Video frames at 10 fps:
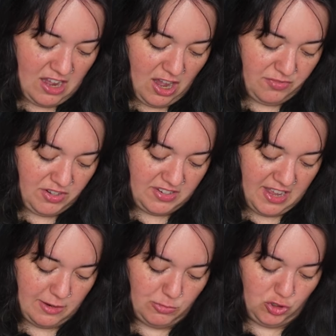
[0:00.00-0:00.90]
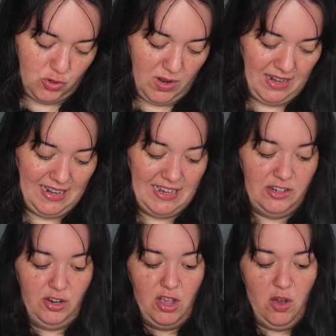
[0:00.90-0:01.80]
Cuffed Denim Short in
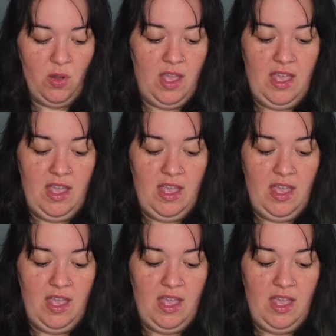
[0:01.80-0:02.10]
Indigo.